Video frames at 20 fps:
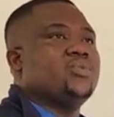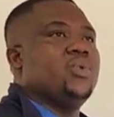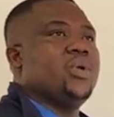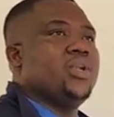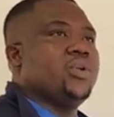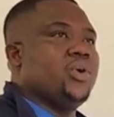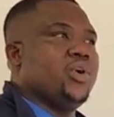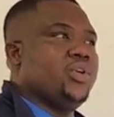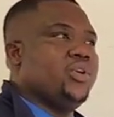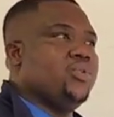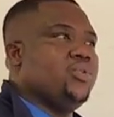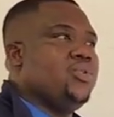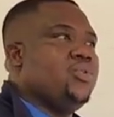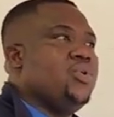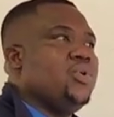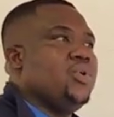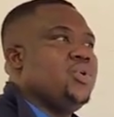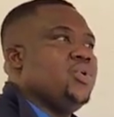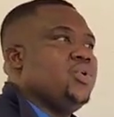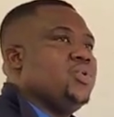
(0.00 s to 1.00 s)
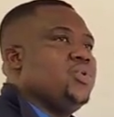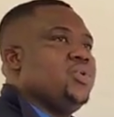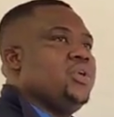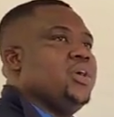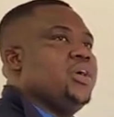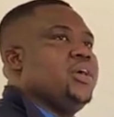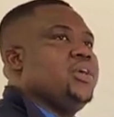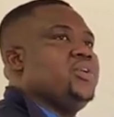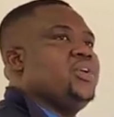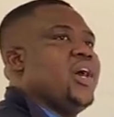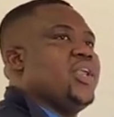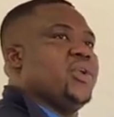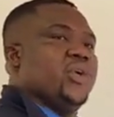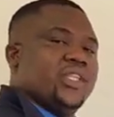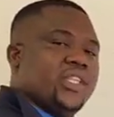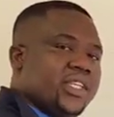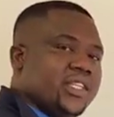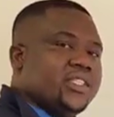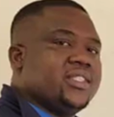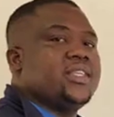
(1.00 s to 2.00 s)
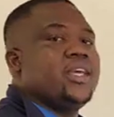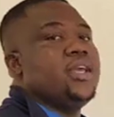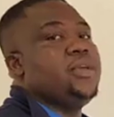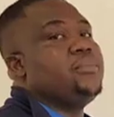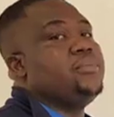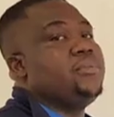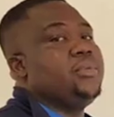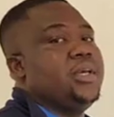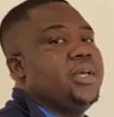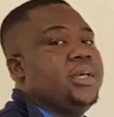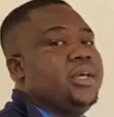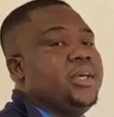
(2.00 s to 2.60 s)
we know you. You are not the same.